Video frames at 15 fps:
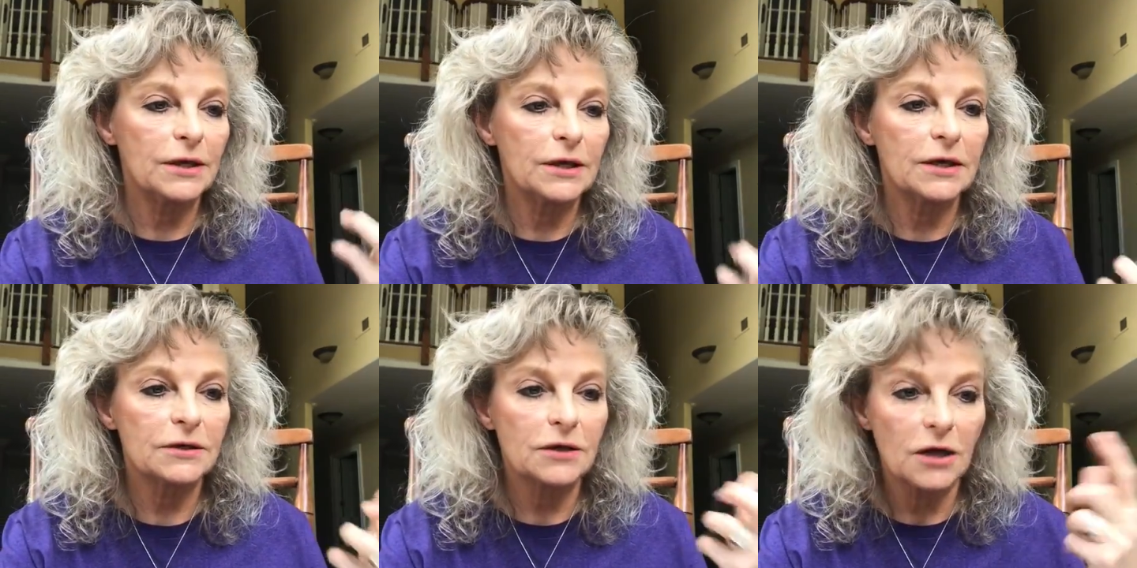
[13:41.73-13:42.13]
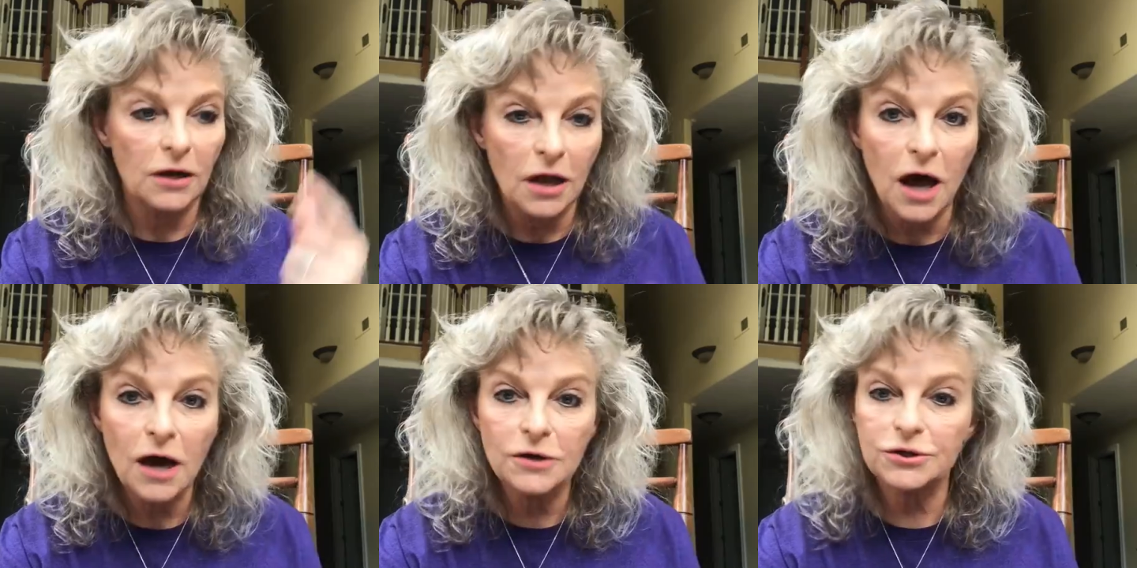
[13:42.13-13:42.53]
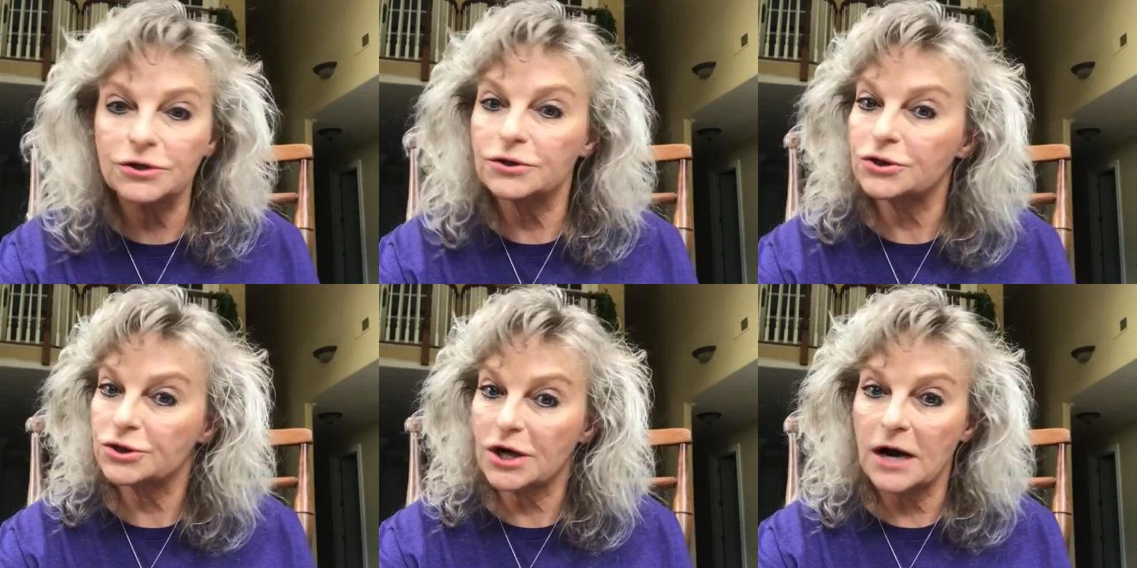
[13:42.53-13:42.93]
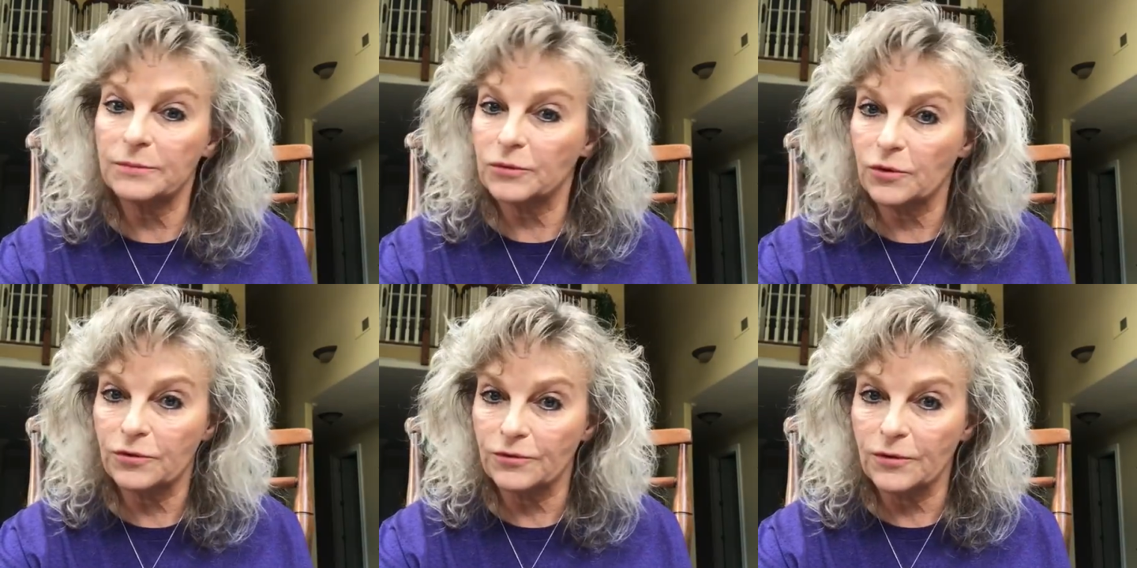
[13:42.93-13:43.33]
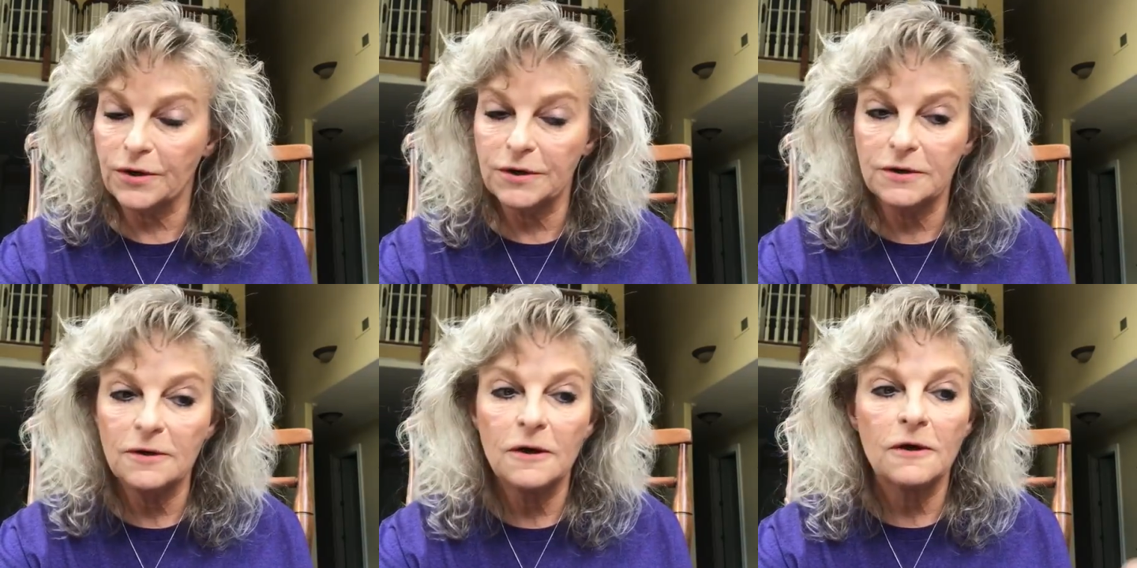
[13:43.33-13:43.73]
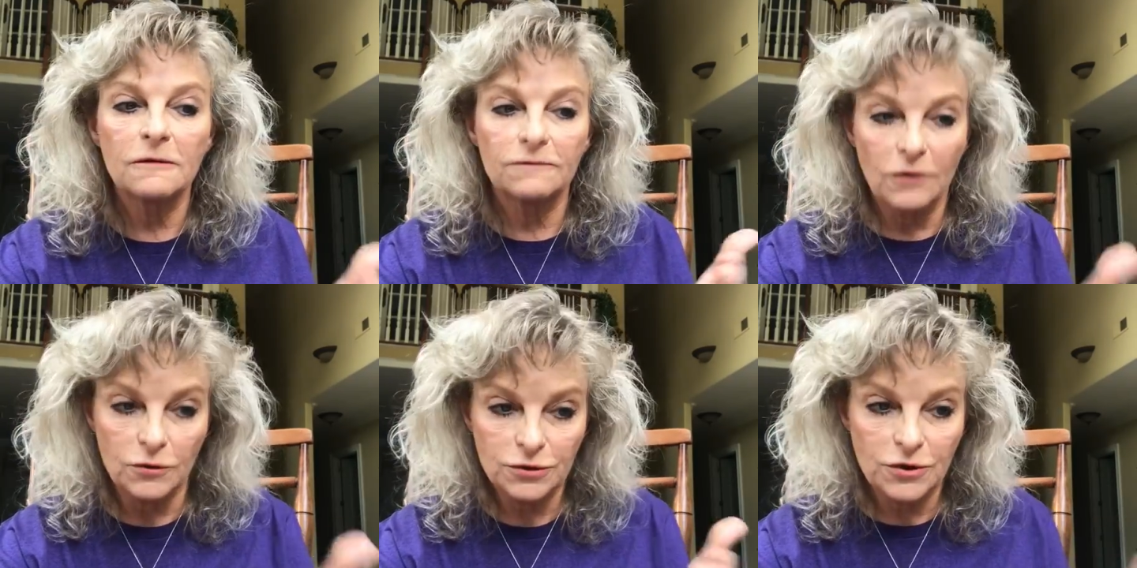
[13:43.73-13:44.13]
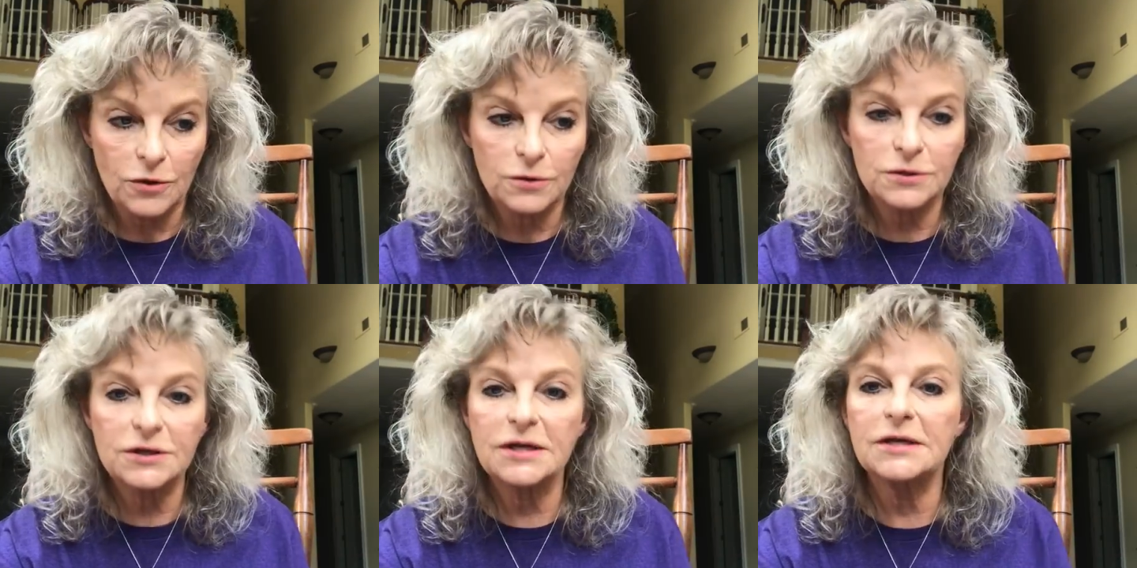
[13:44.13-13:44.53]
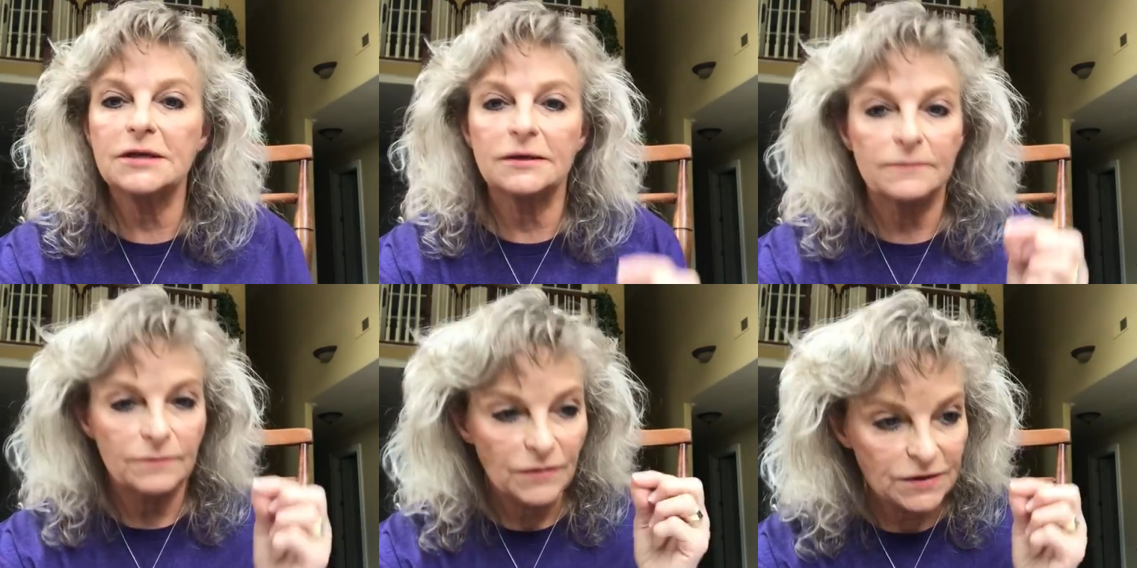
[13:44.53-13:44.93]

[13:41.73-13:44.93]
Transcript: in Colossians chapter 3, verse 13.